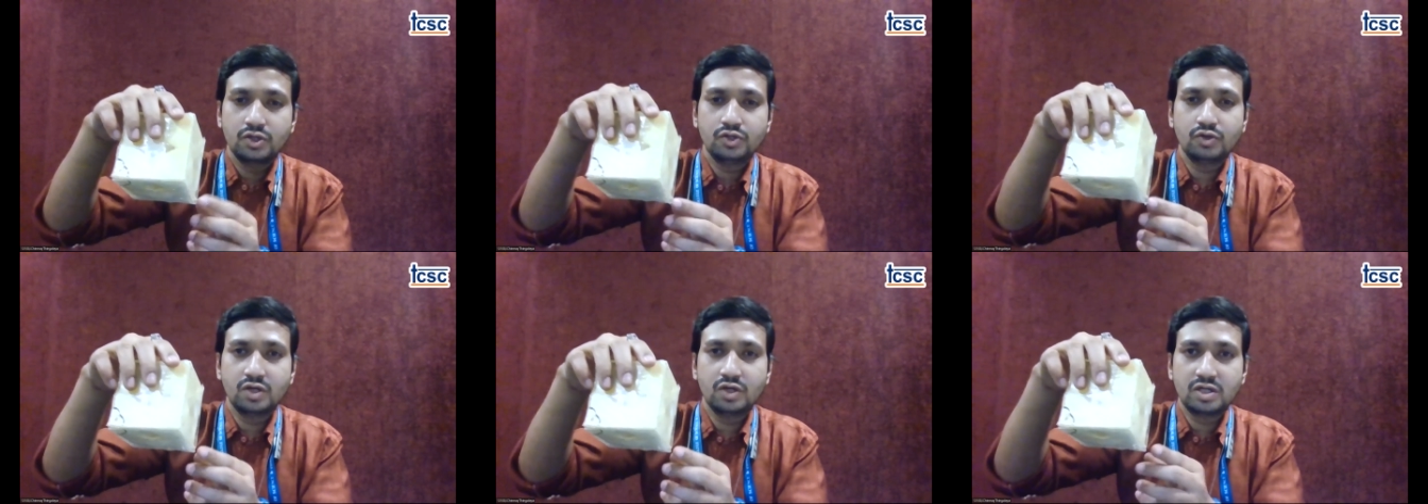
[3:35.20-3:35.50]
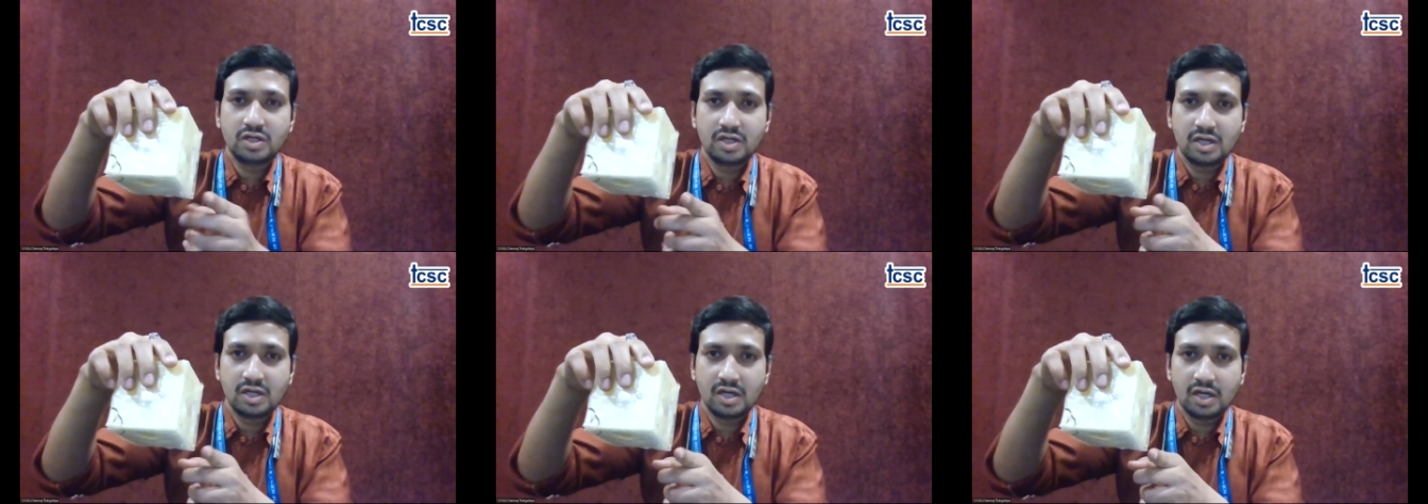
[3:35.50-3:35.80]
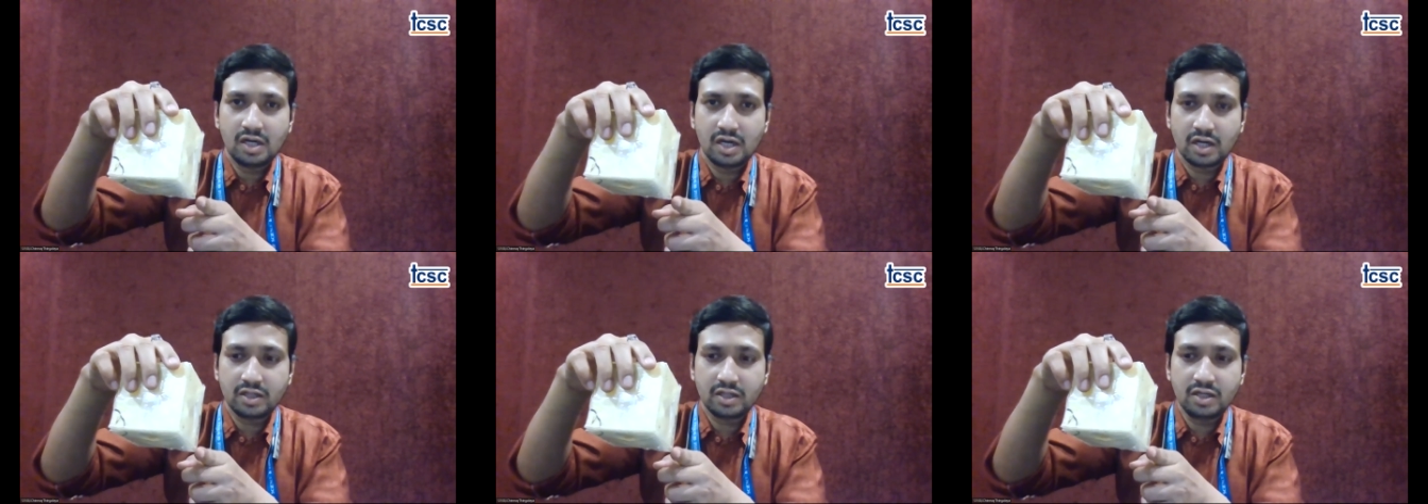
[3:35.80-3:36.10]
Your
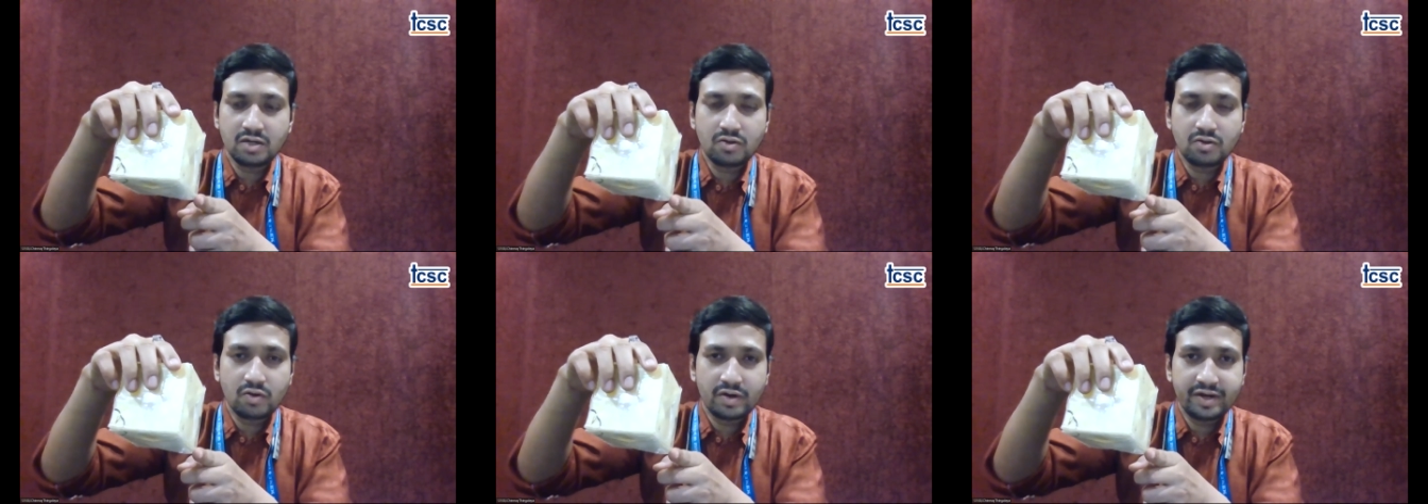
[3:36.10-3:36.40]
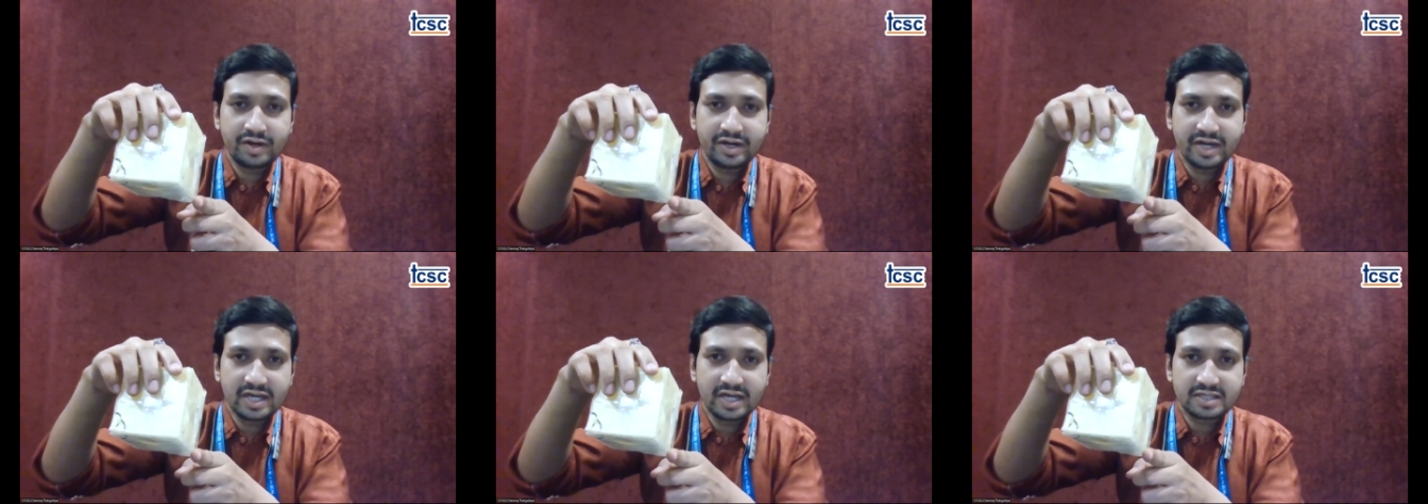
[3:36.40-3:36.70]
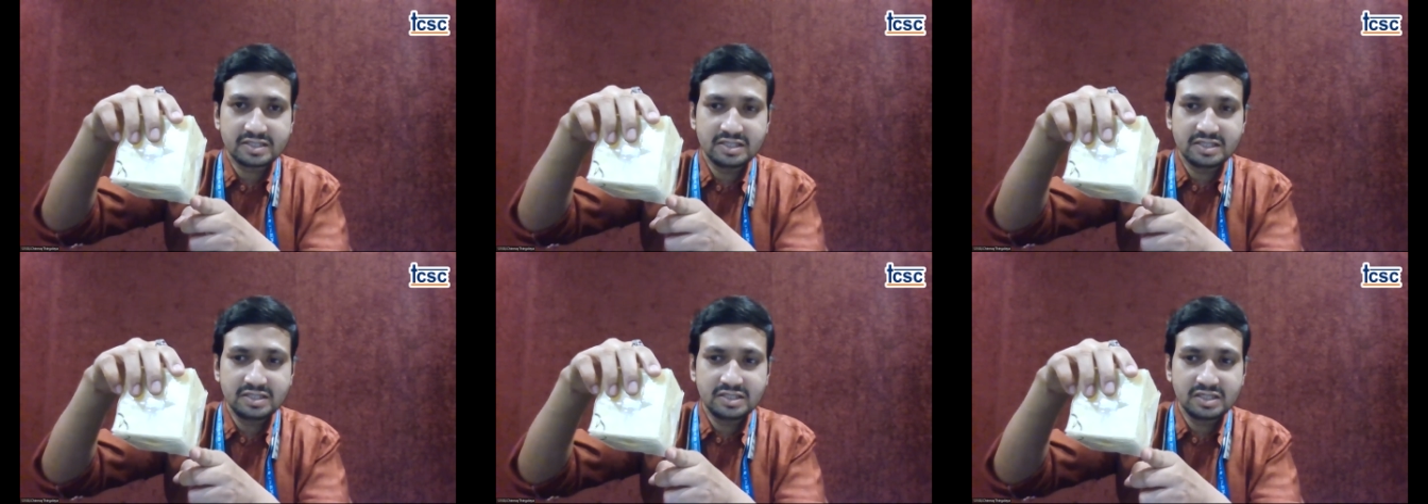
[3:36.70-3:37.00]
another coordinate
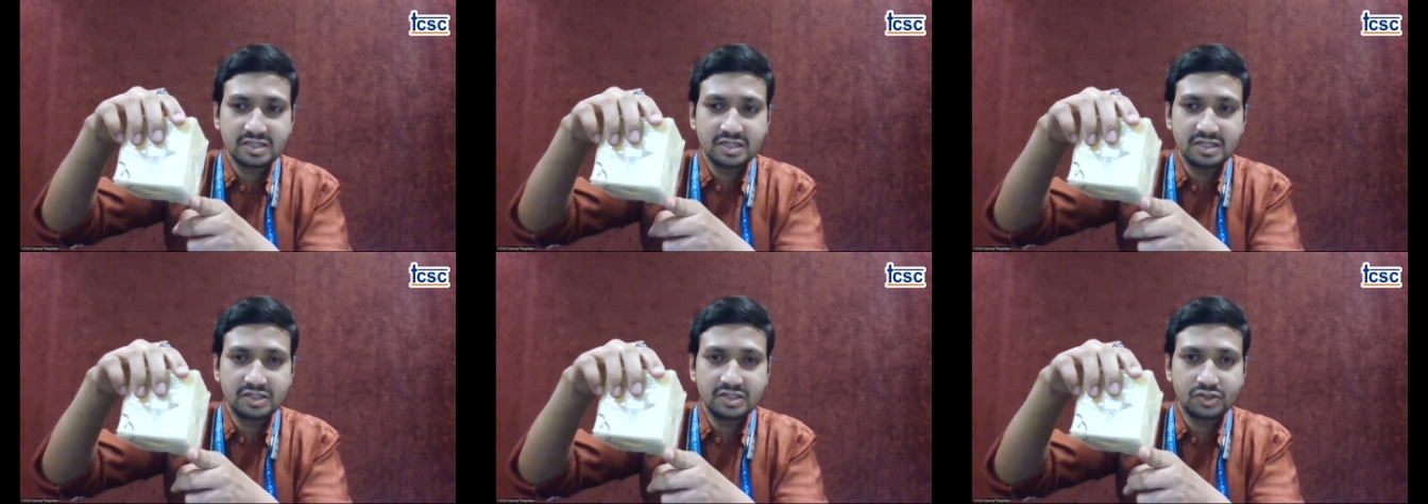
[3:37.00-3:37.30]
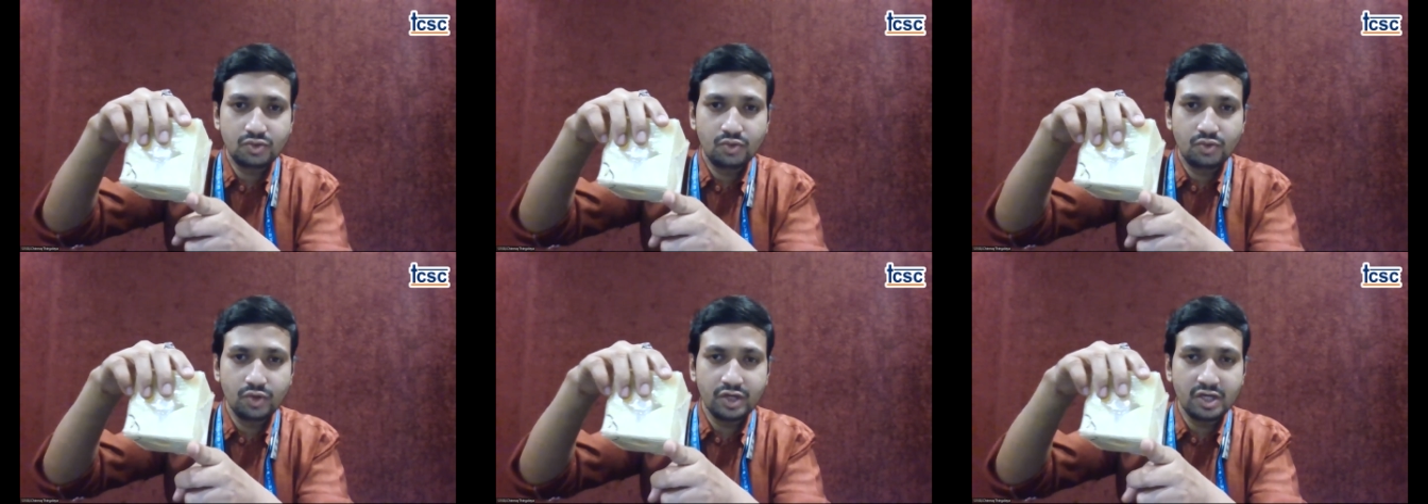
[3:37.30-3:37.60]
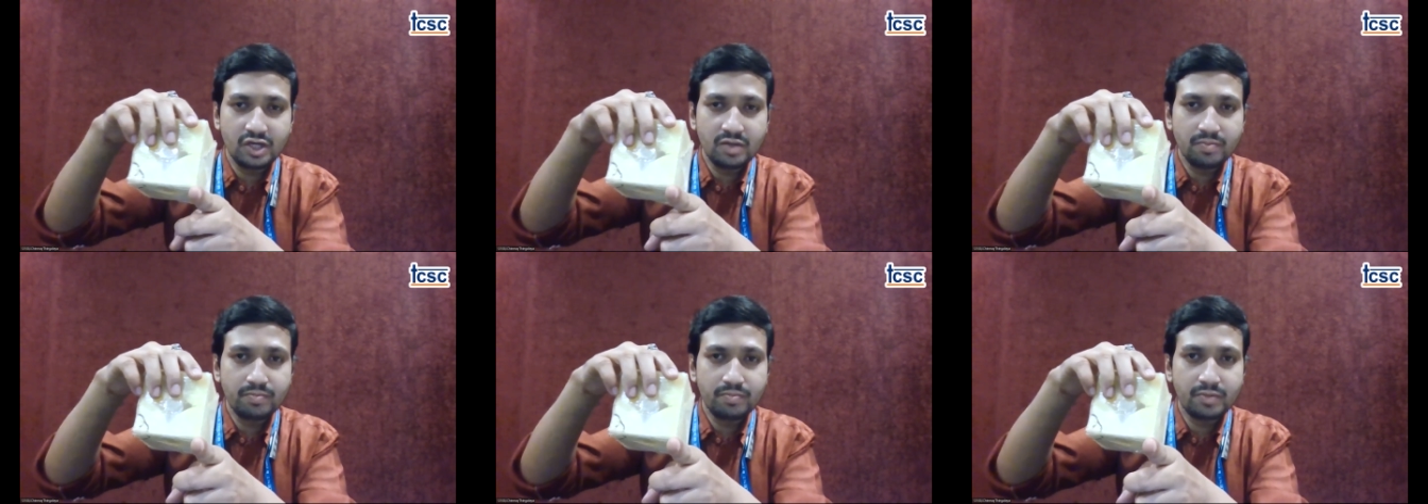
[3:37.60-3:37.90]
axis is
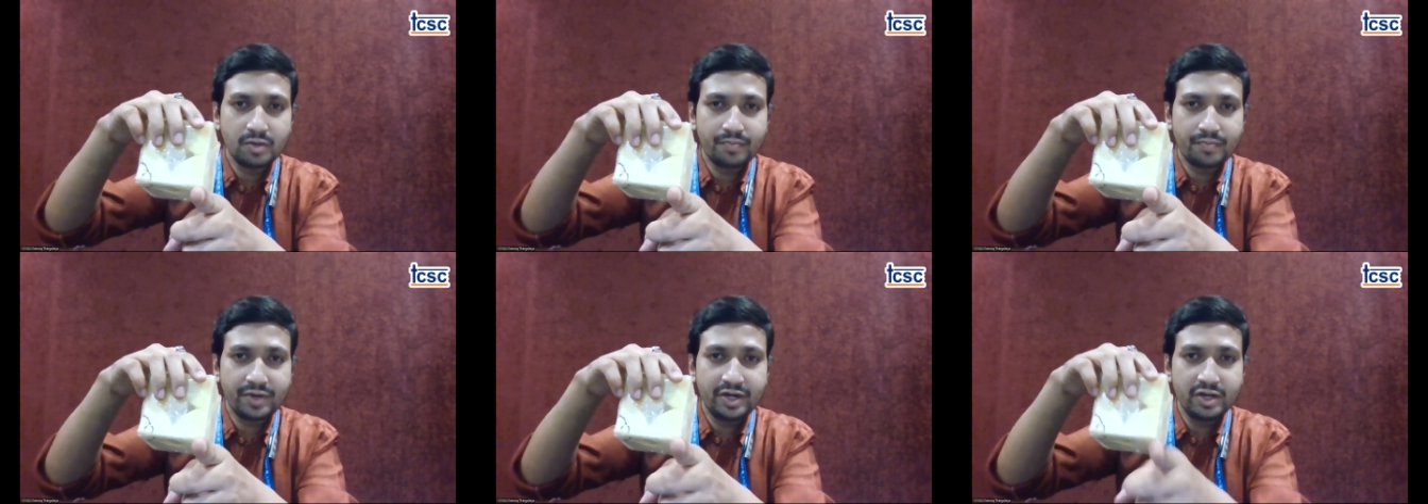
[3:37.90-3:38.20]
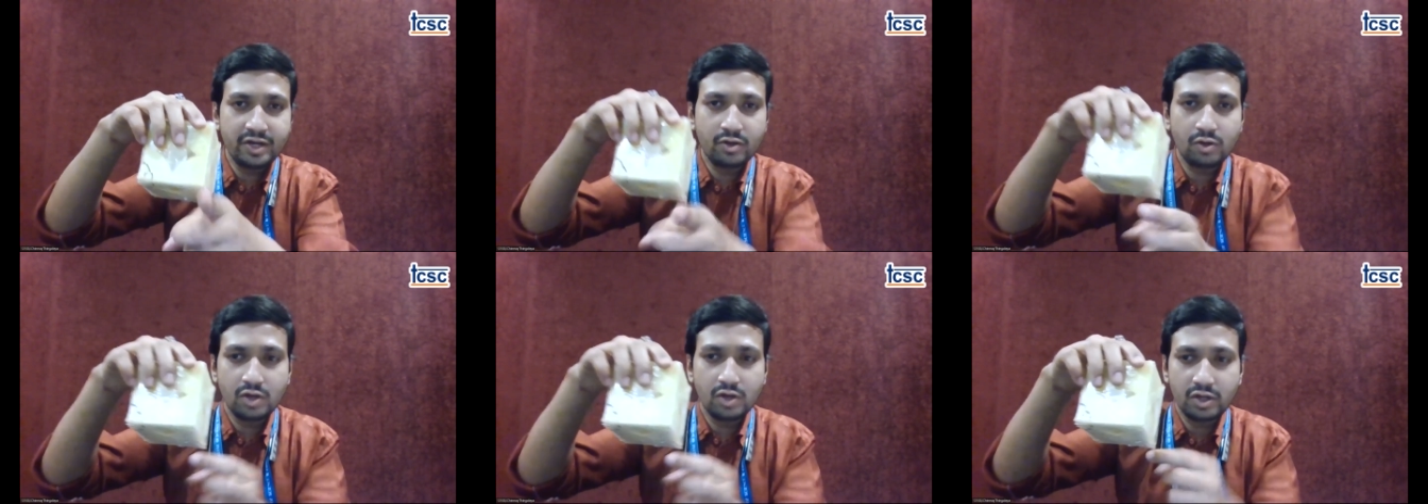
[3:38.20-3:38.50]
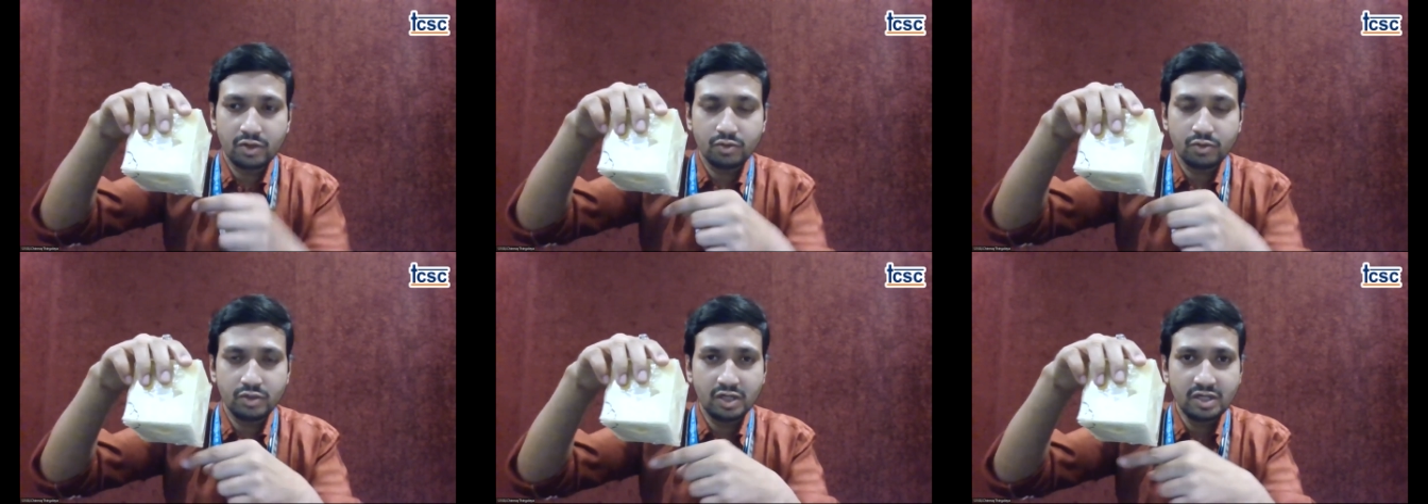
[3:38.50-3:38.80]
going
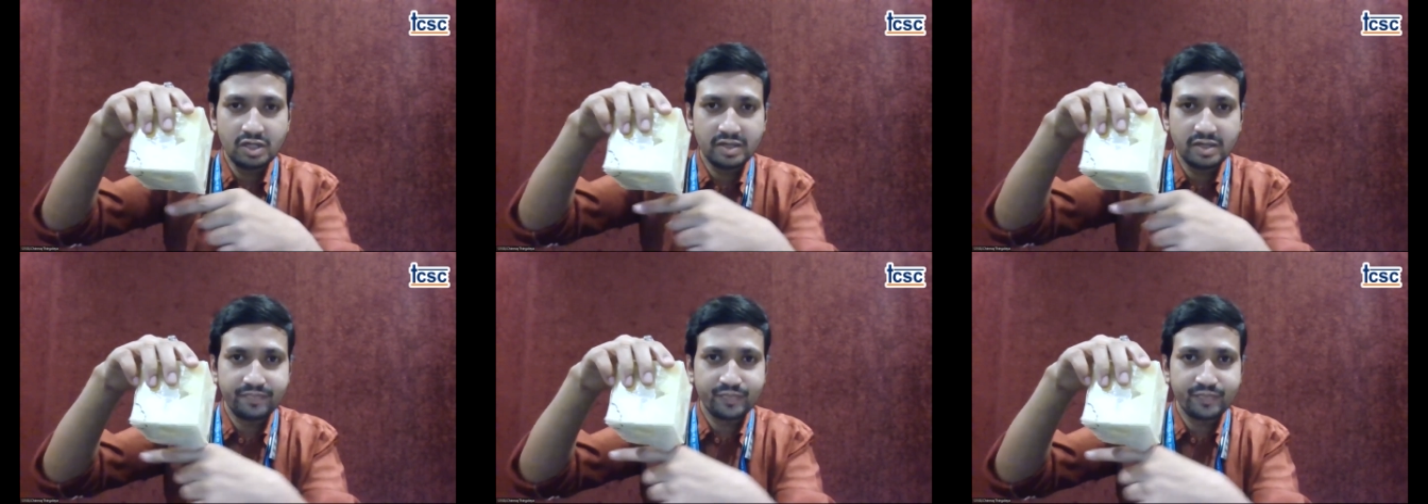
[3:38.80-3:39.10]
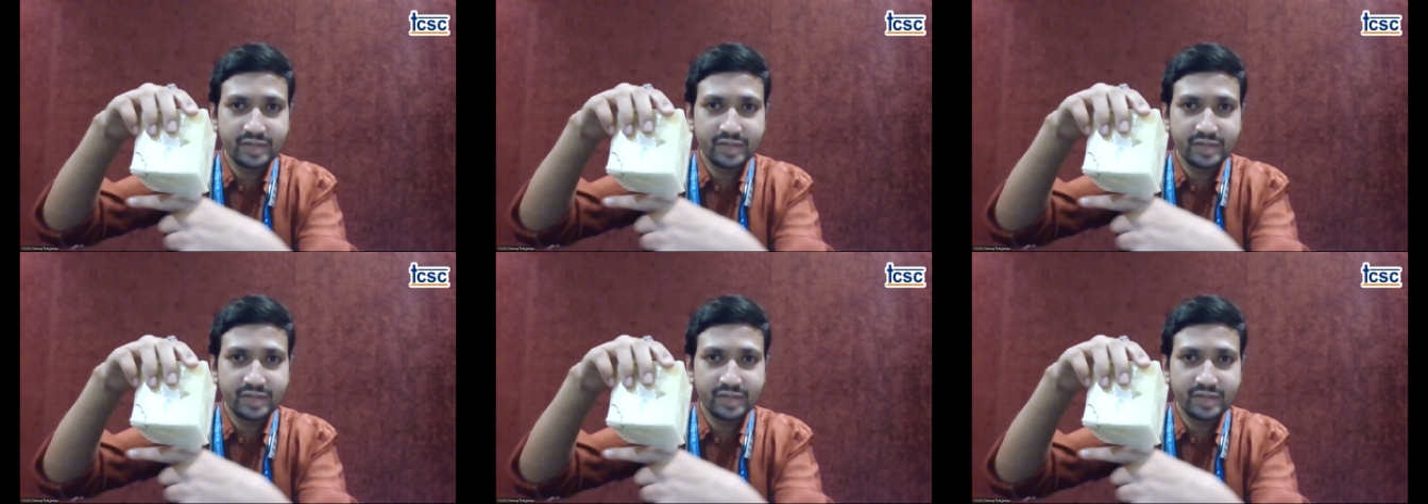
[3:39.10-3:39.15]
perpendicular to the